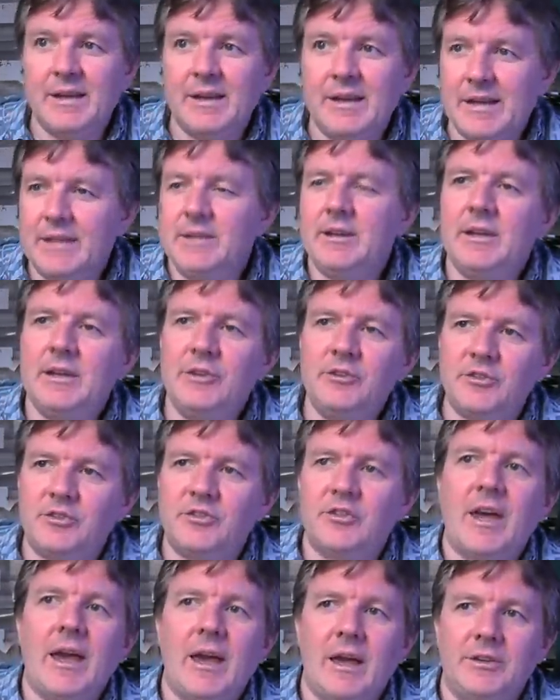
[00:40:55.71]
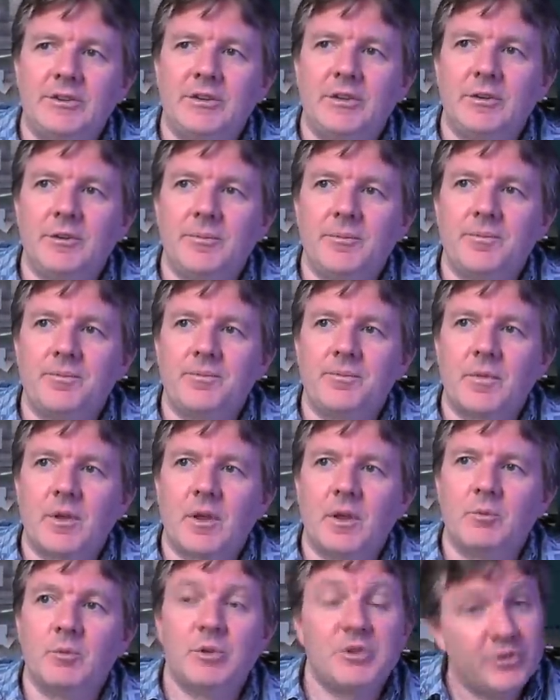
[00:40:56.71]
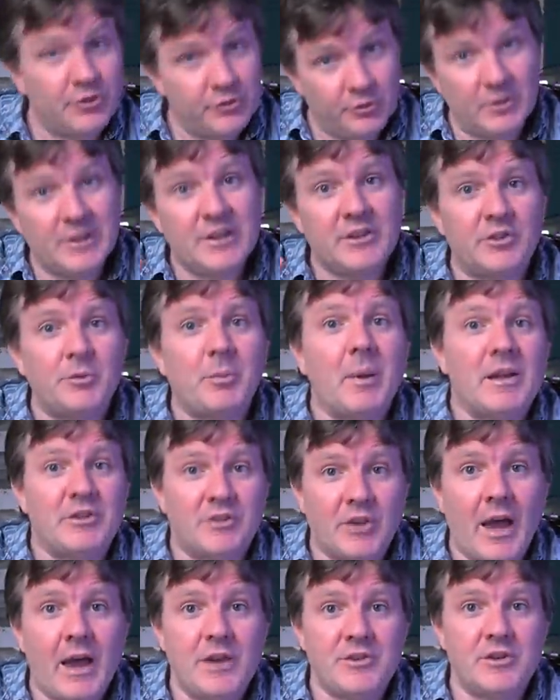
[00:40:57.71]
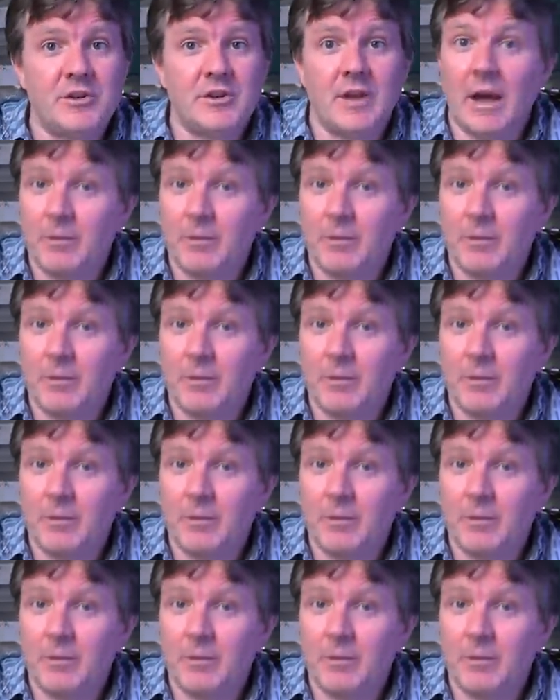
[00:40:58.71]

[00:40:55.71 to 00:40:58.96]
in his set, which is released by Taschen.